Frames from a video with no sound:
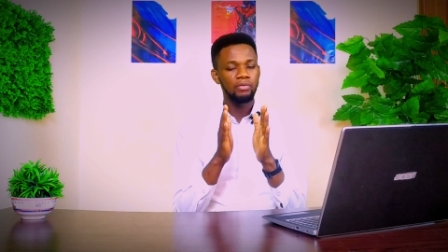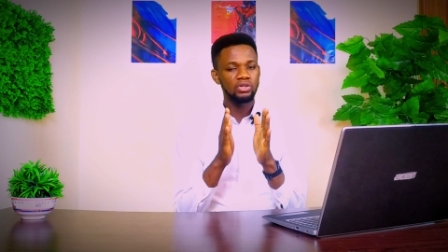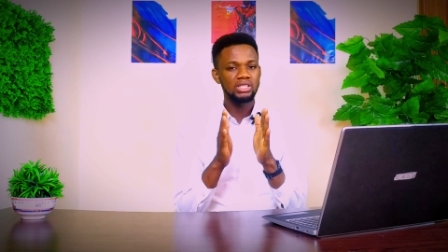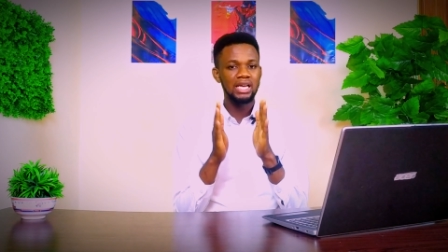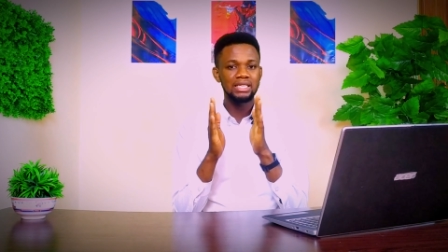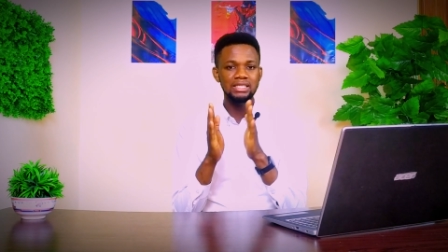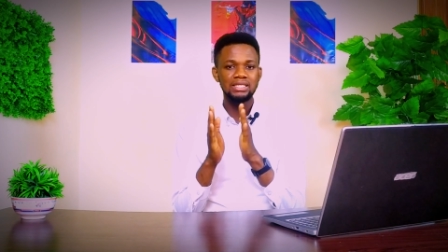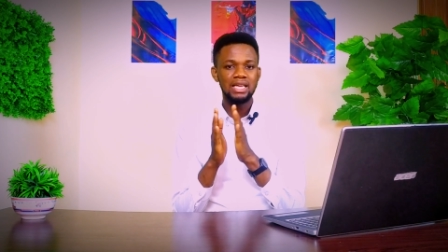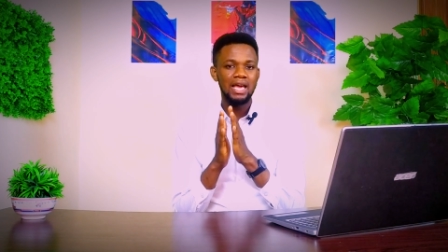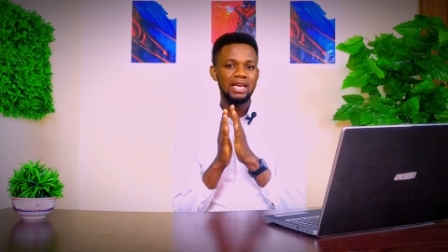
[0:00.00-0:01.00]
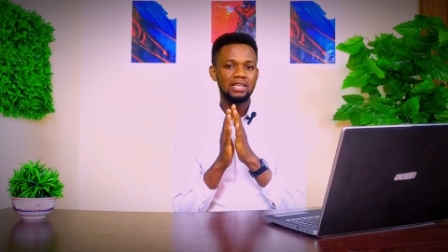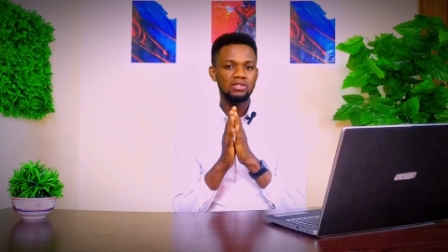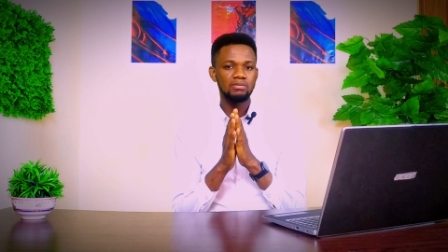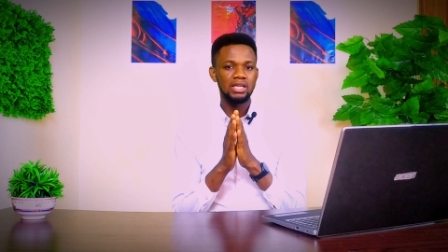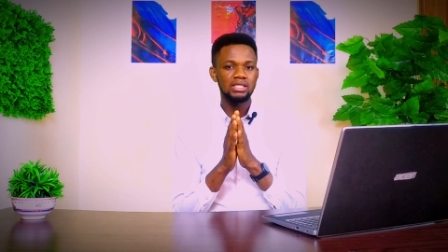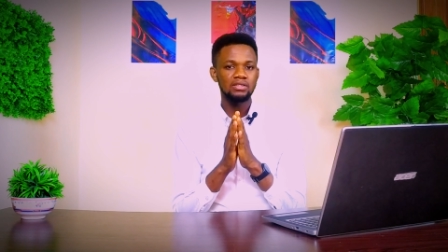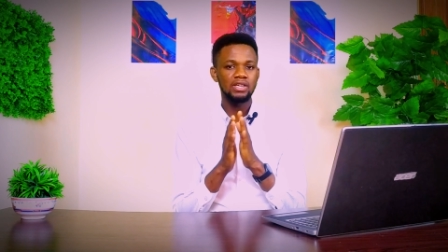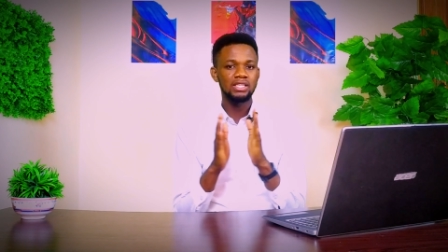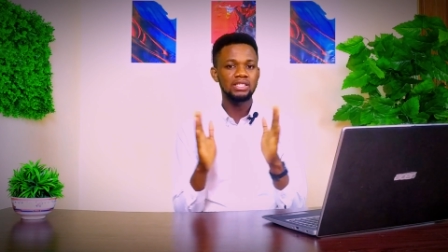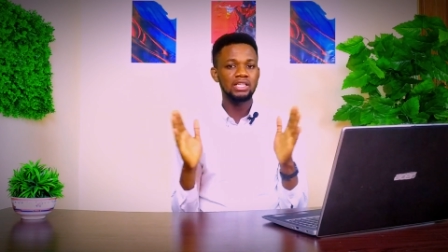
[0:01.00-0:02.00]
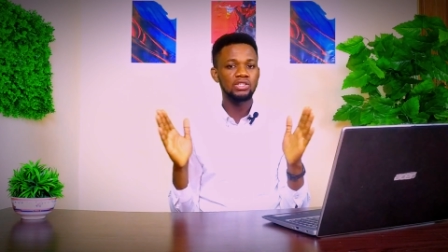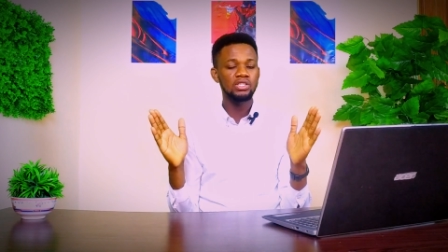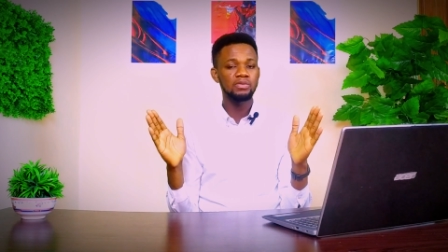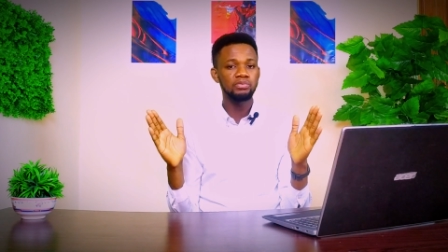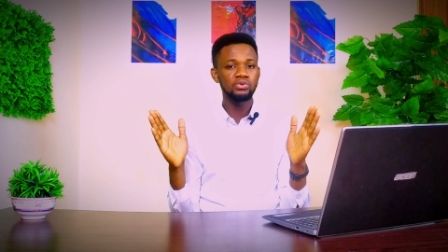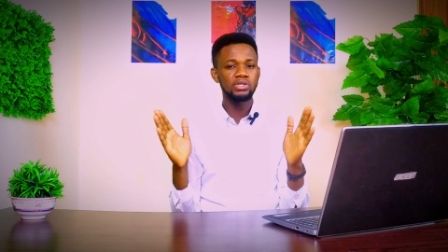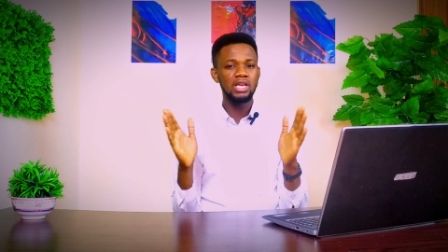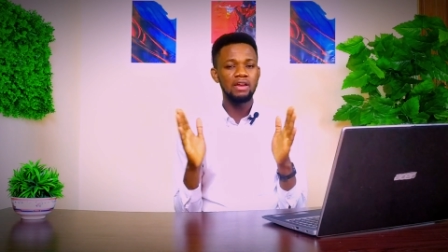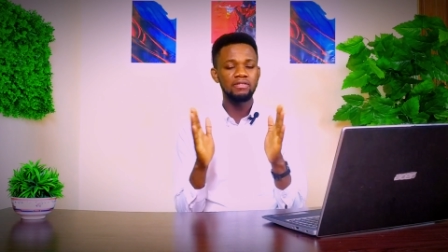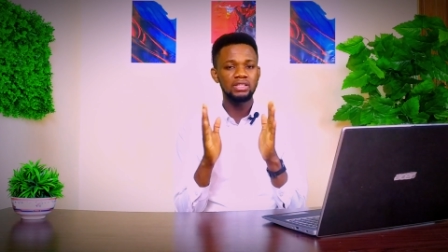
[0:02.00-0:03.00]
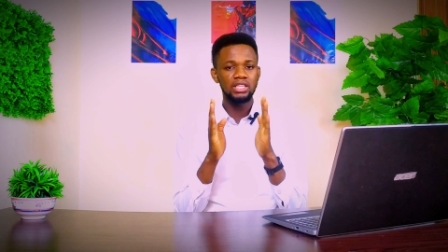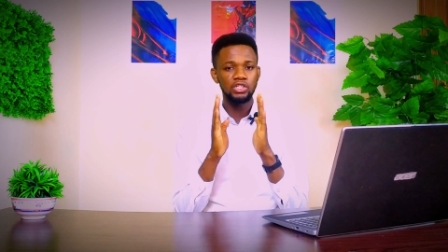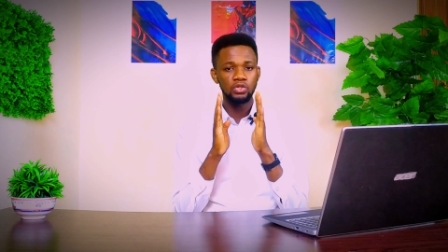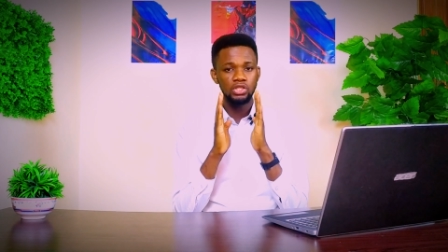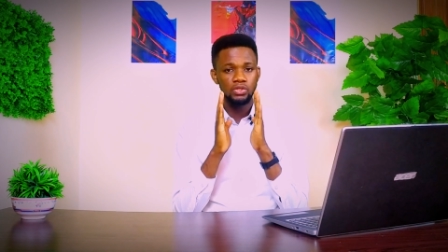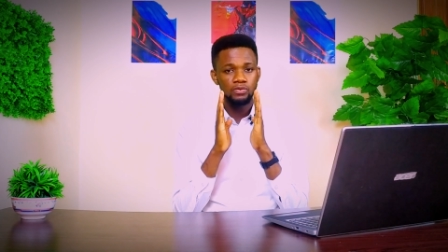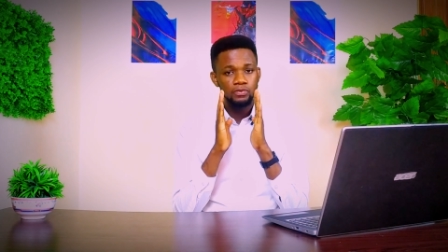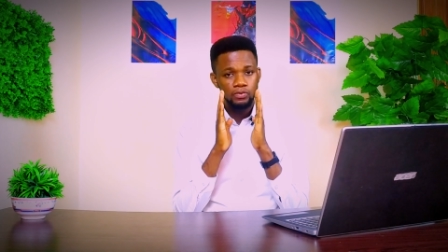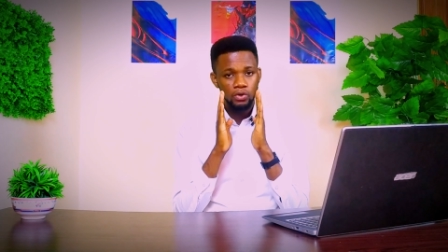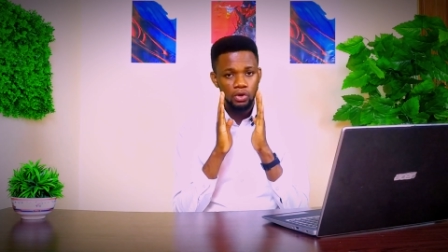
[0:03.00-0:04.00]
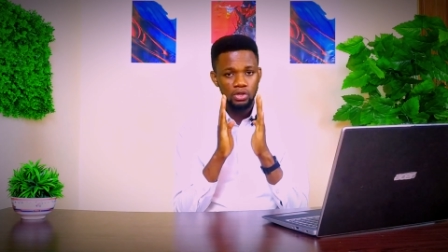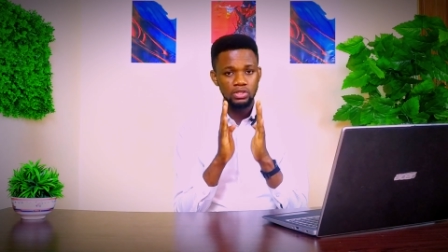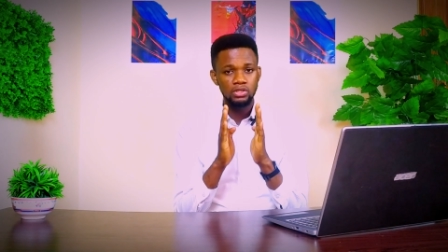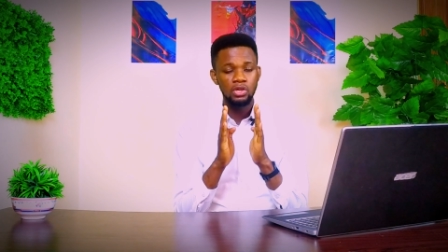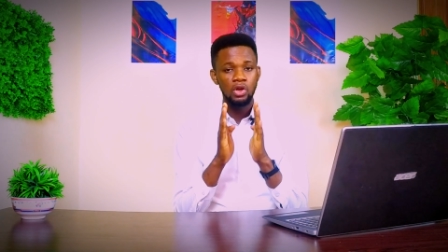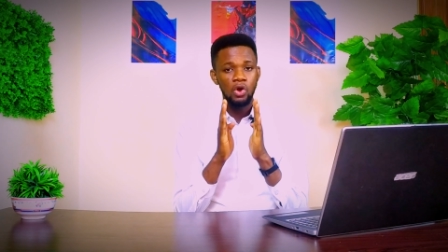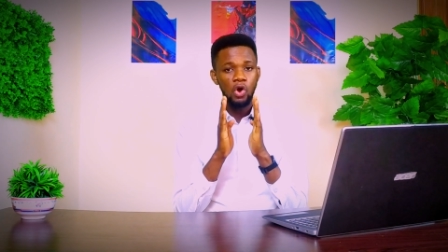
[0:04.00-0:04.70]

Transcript: But they are these high yield materials that just puts everything you need to focus